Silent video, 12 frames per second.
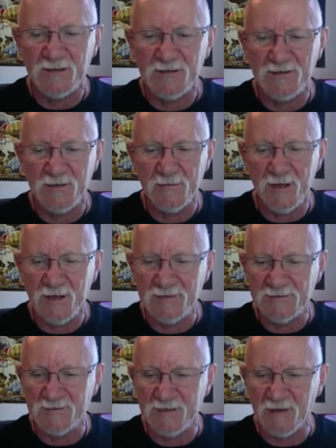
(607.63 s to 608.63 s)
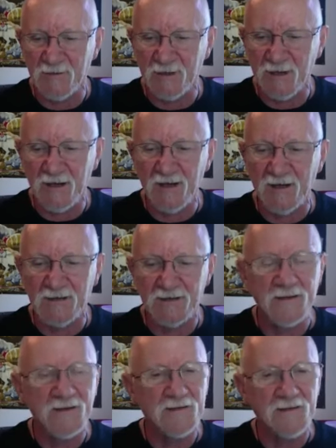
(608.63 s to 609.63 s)
to remind you that we are
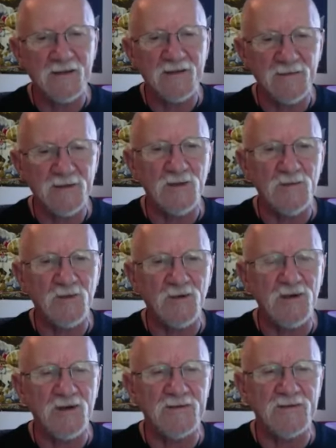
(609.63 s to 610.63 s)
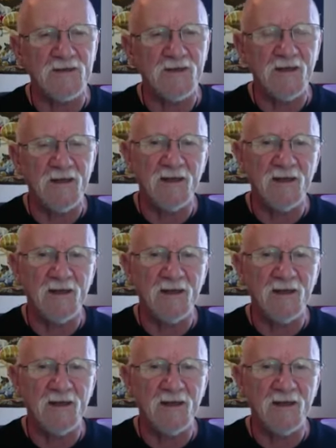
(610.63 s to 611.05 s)
like little birds